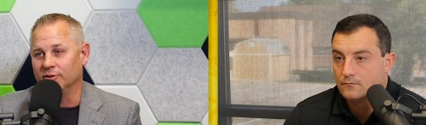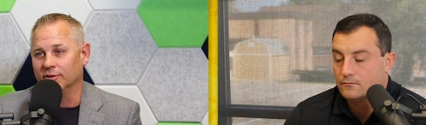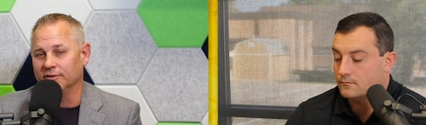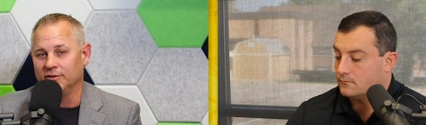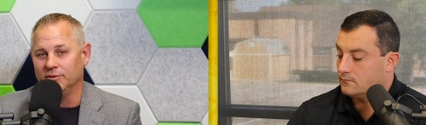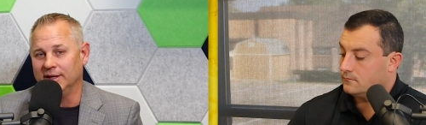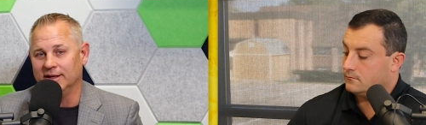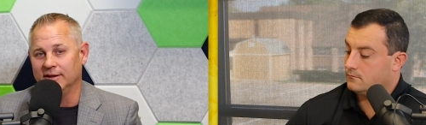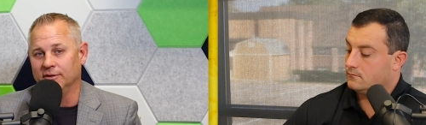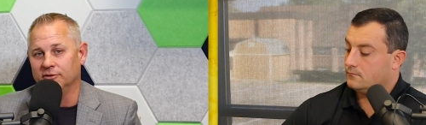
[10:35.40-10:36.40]
Speaker 1: told if you
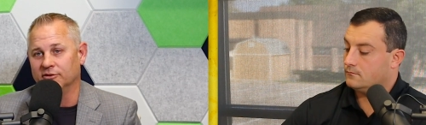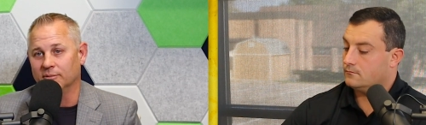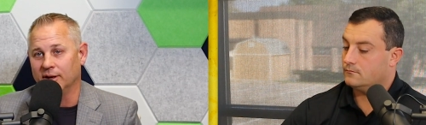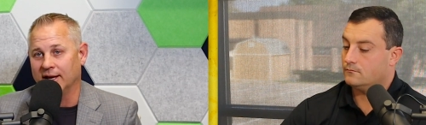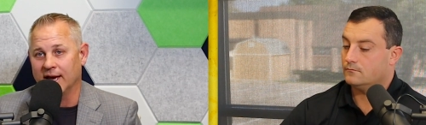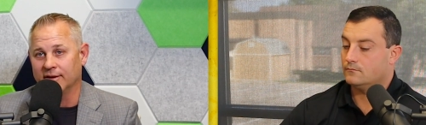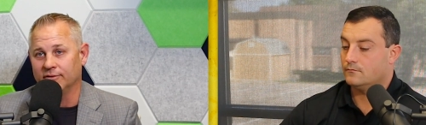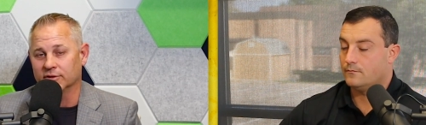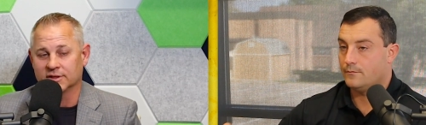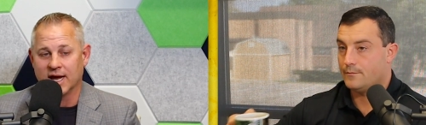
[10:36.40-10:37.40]
need to use the money out
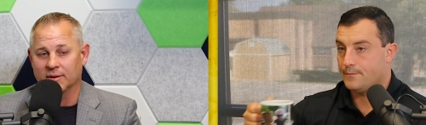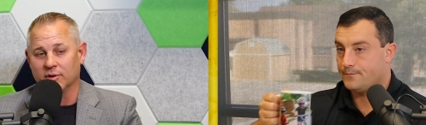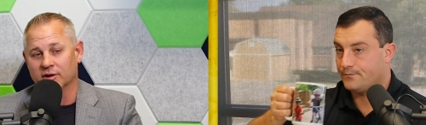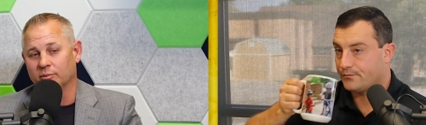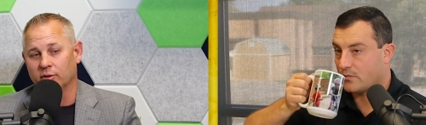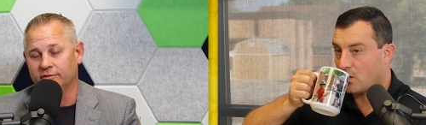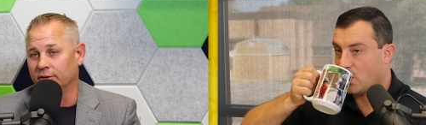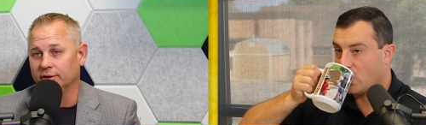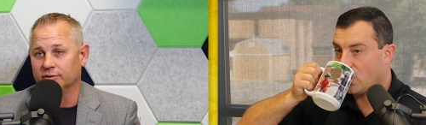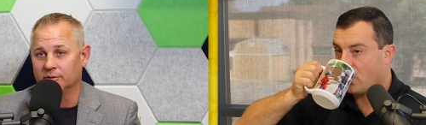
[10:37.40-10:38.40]
of your stock market
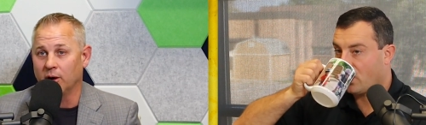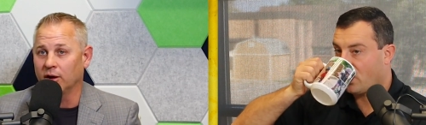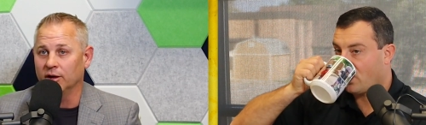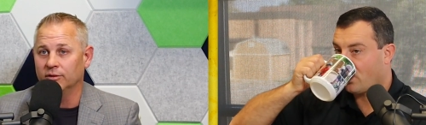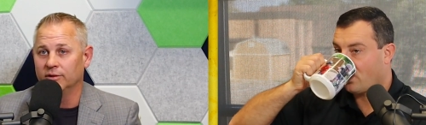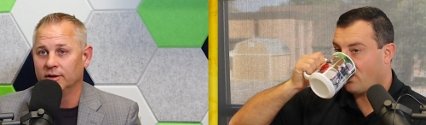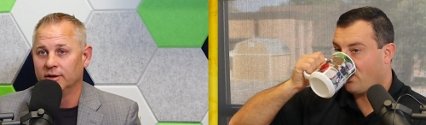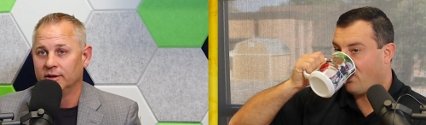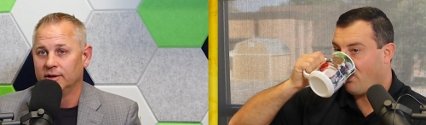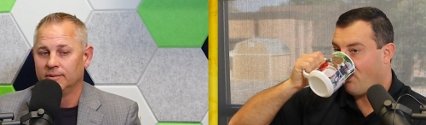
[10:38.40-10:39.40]
portfolio tomorrow
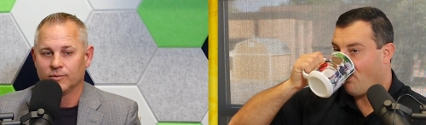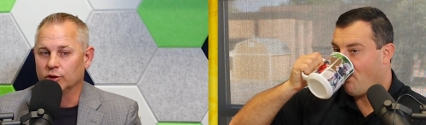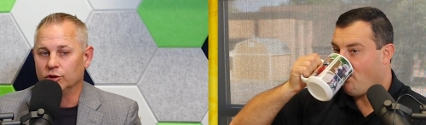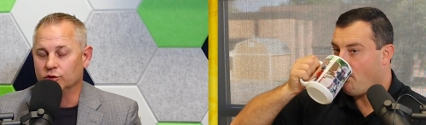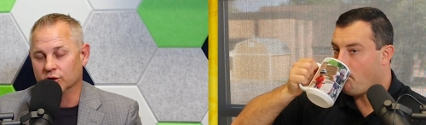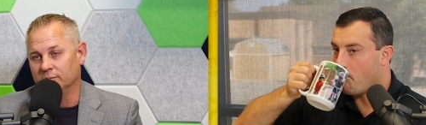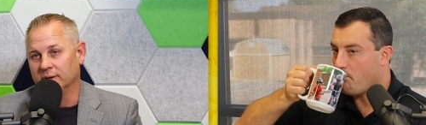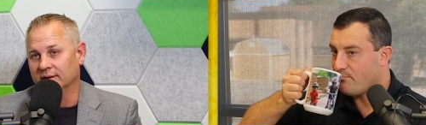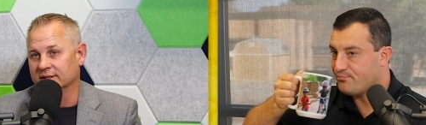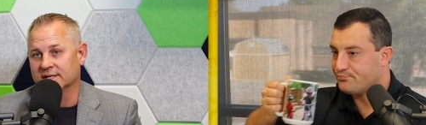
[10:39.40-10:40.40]
you shouldn't
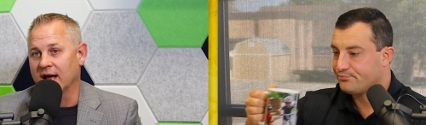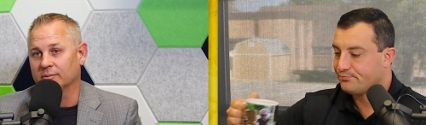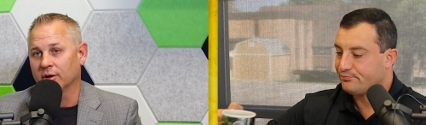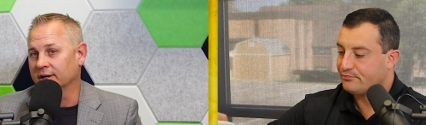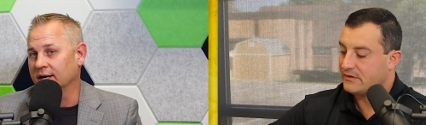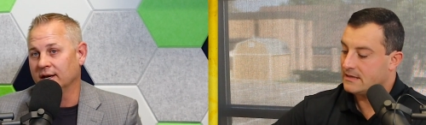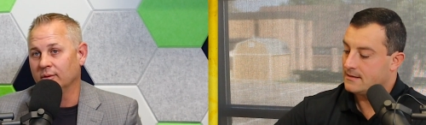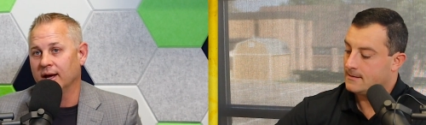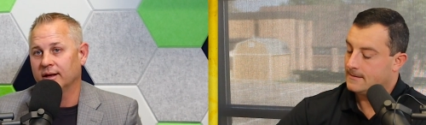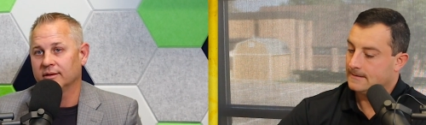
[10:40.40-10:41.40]
Speaker 2: be in the stock market
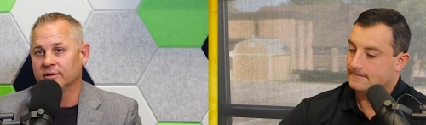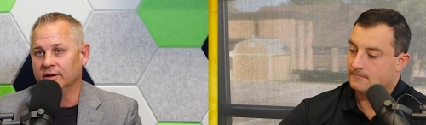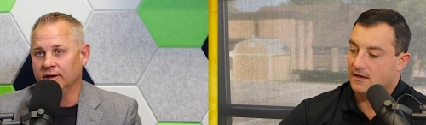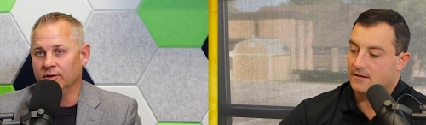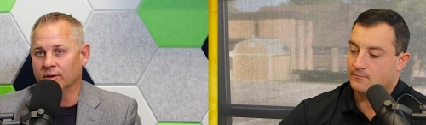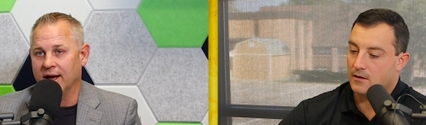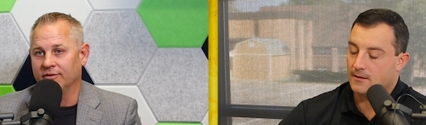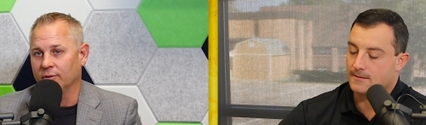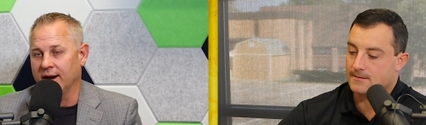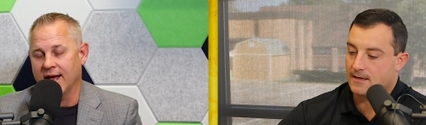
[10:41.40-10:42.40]
anyway you, yeah, you don't
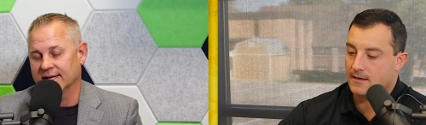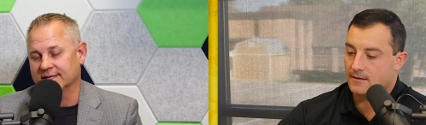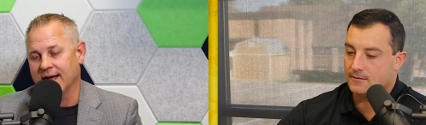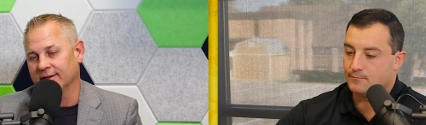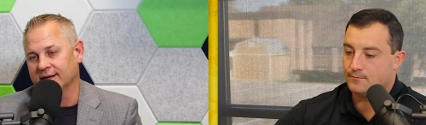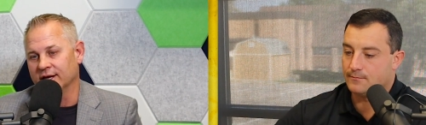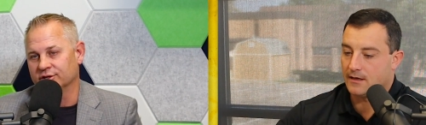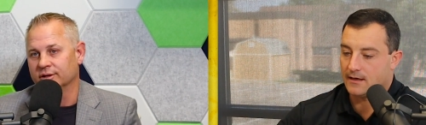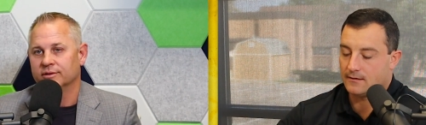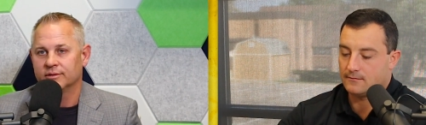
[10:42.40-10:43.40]
have the right asset good,
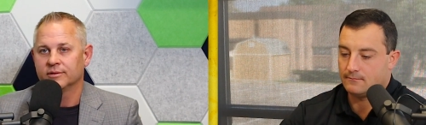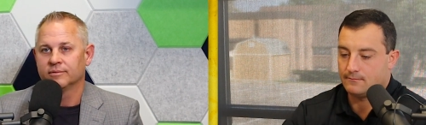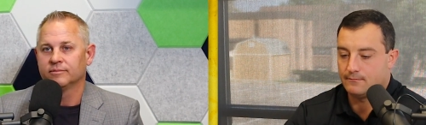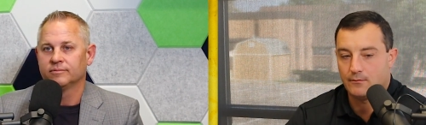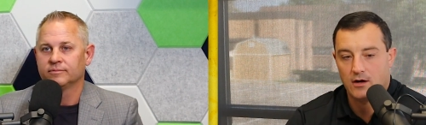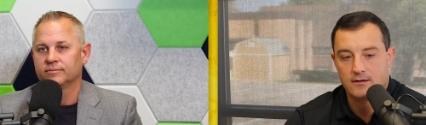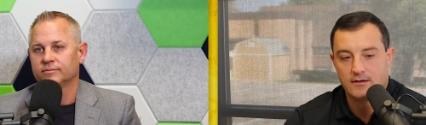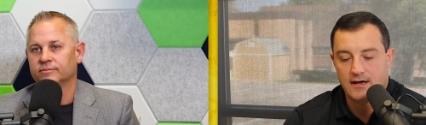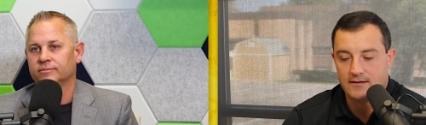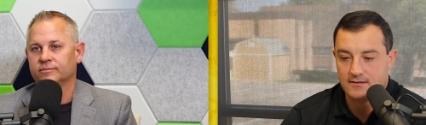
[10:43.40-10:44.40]
allocation yeah. mark
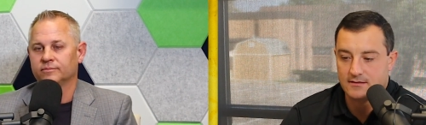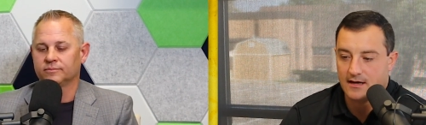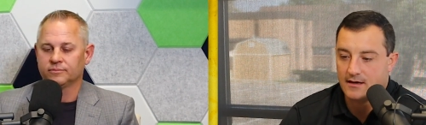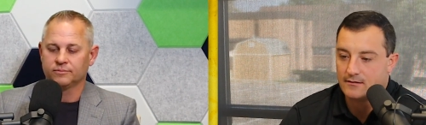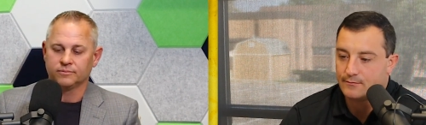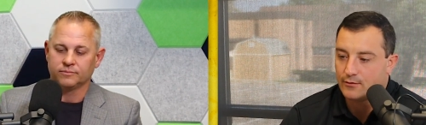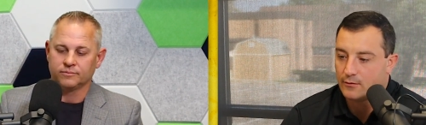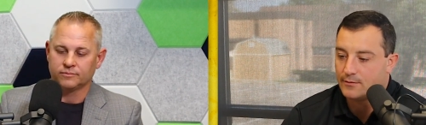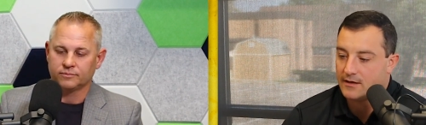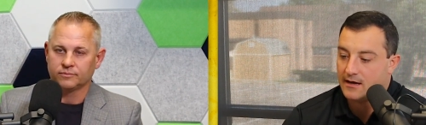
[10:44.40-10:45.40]
yeah that's not an
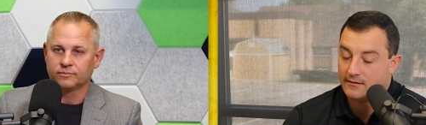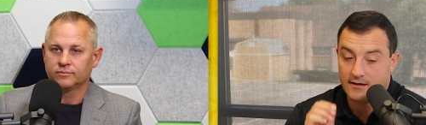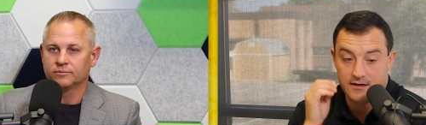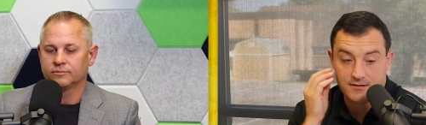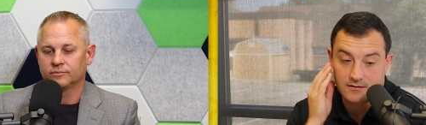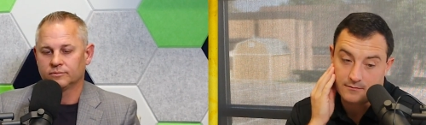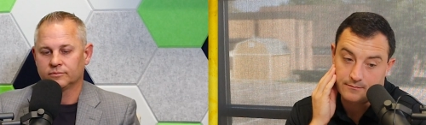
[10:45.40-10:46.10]
appropriate allocation